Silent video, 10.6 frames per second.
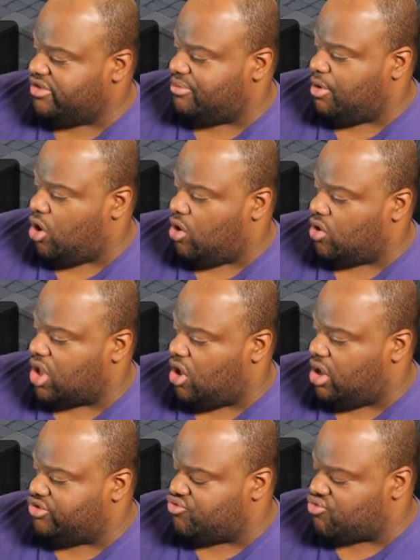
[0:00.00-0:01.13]
Zamal
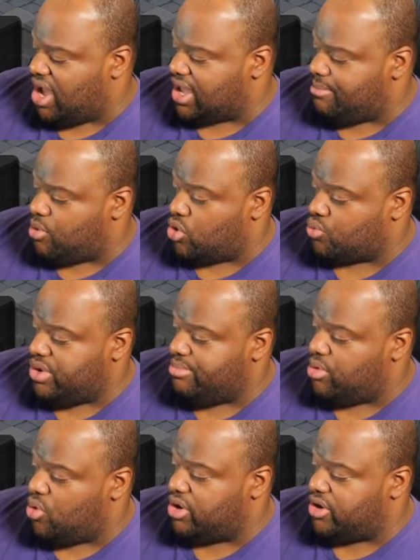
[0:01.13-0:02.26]
called Dragonborn
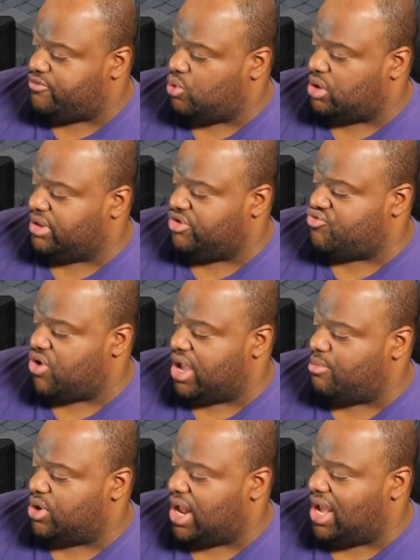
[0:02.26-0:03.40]
Reborn. If you want to play
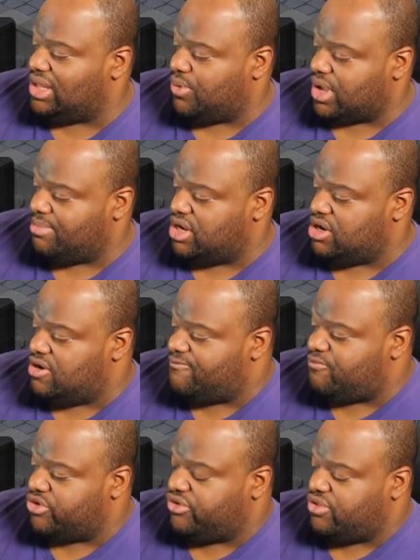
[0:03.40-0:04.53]
Dragonborn, I highly recommend it.
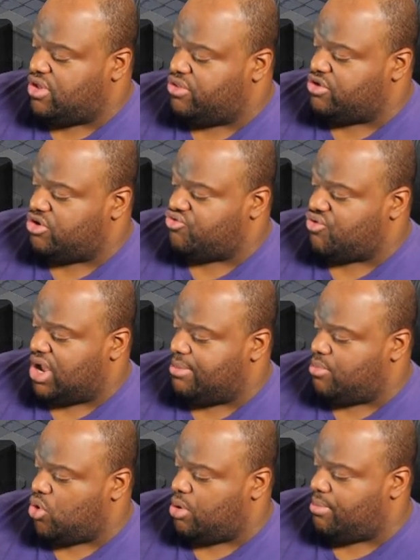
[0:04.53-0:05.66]
Unfortunately, the other good
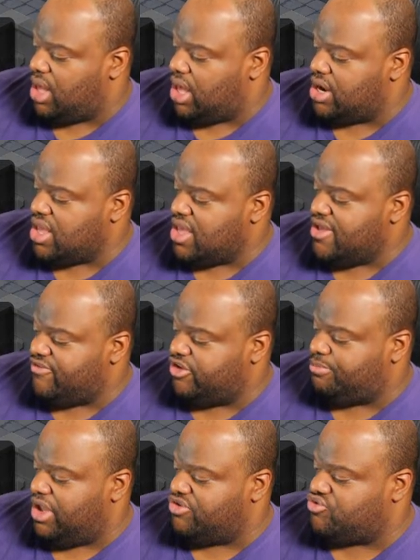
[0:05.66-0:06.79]
Dragonborn mod,
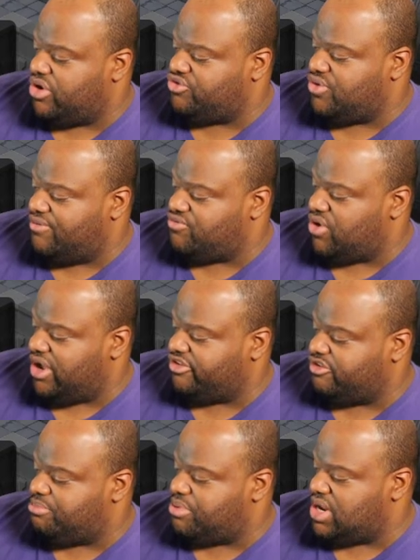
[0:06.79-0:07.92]
Fizban's Treasury of
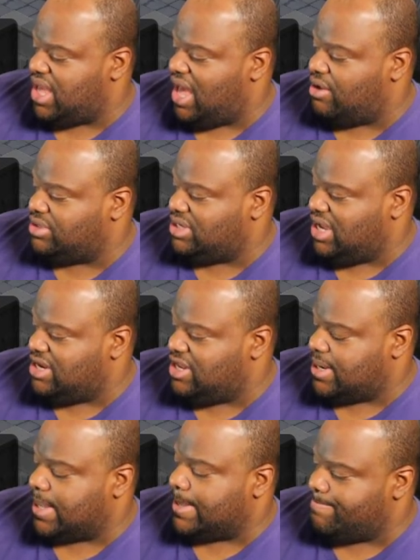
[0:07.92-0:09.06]
Dragons, is pretty
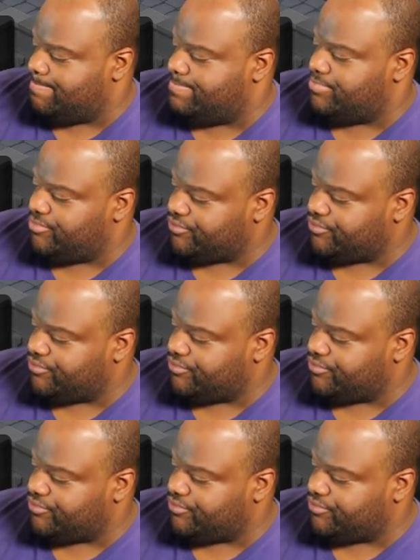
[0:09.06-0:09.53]
outdated. Hmm.